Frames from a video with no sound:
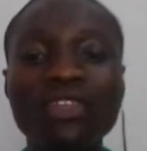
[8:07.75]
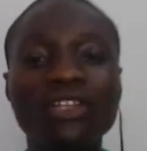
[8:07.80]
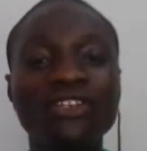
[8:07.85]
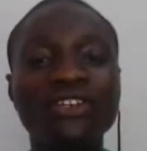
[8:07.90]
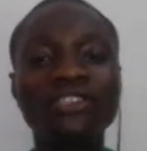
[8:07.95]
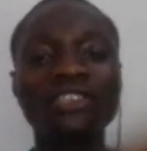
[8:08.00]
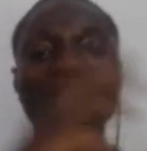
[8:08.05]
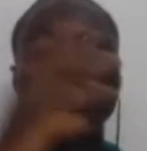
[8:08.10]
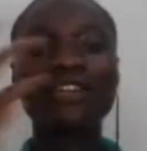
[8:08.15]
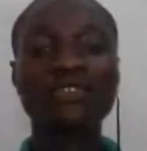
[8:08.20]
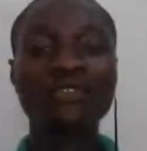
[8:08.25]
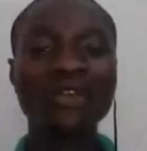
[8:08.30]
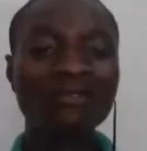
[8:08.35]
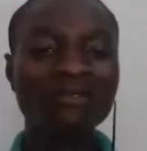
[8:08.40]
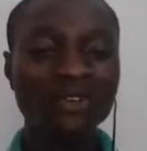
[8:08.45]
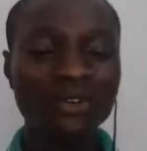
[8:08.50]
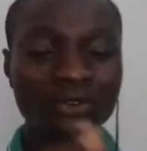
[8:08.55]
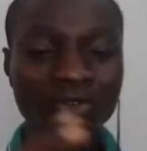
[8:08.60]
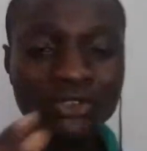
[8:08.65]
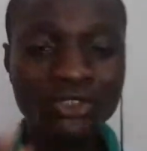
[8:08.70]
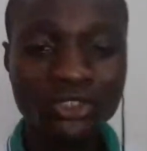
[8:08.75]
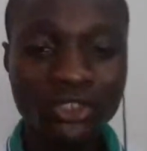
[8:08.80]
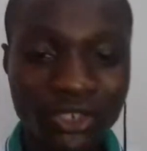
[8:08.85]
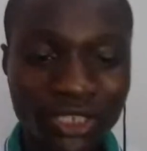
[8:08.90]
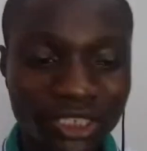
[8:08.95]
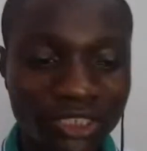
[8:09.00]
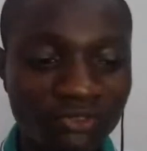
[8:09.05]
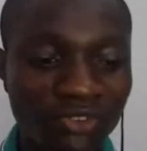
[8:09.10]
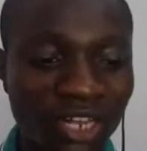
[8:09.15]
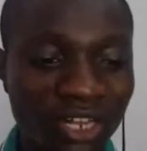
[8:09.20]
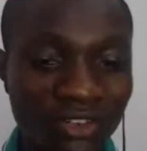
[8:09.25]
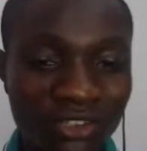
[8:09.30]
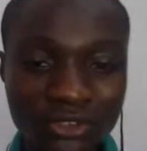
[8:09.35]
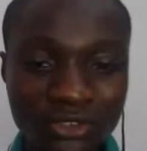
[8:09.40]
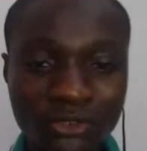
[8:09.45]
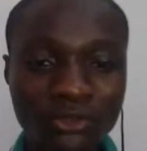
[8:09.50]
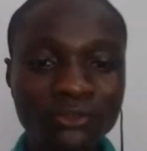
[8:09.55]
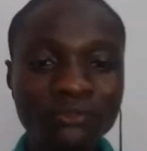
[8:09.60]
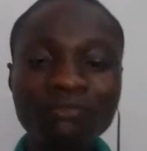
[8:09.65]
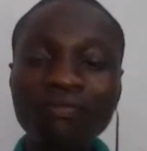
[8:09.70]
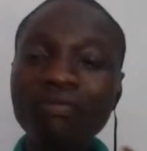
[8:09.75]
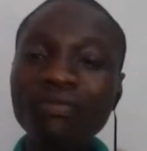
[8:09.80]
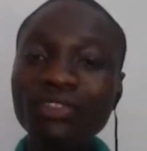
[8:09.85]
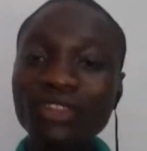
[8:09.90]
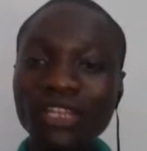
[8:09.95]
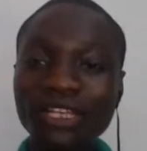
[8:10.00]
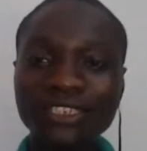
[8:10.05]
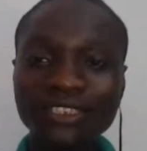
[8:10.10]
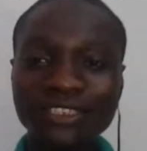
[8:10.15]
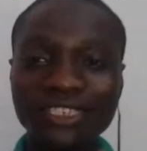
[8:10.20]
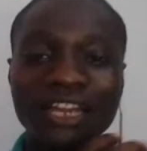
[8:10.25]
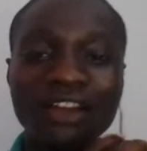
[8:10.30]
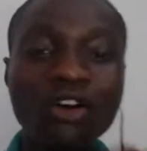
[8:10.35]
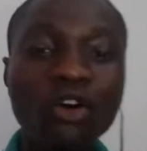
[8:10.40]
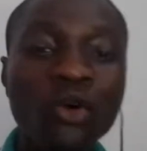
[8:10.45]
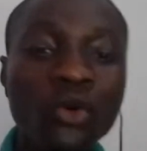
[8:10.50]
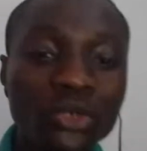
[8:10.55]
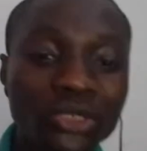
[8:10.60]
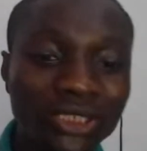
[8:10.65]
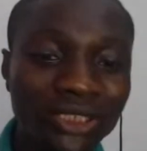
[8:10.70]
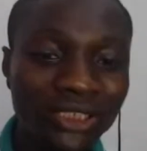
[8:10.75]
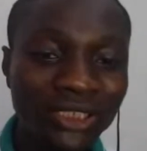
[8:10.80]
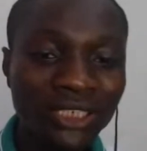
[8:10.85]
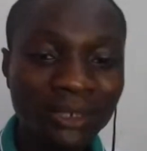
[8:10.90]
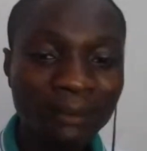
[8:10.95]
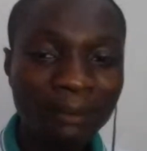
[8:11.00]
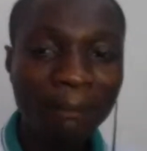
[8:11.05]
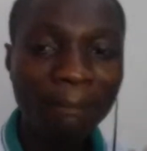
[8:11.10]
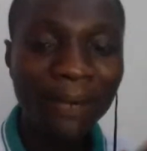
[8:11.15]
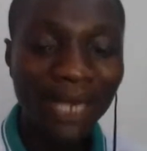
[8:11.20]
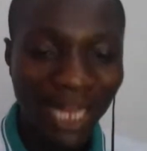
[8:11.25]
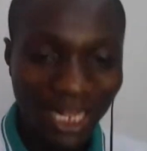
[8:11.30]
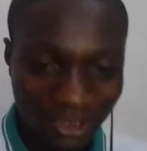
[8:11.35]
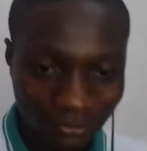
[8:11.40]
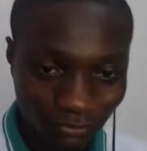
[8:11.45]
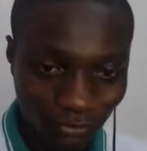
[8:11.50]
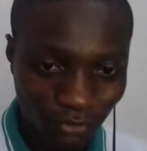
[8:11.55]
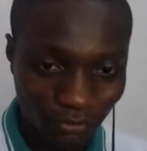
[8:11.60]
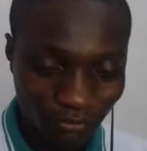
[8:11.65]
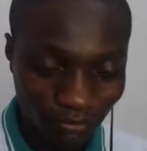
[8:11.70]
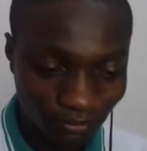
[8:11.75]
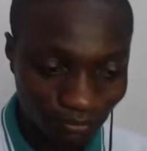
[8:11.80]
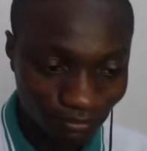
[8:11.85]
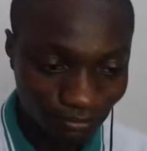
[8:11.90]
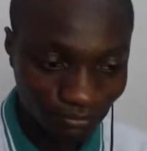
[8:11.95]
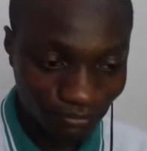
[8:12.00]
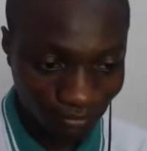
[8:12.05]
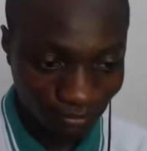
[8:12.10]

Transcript: just like you have your own storage file also, is the hosting platform.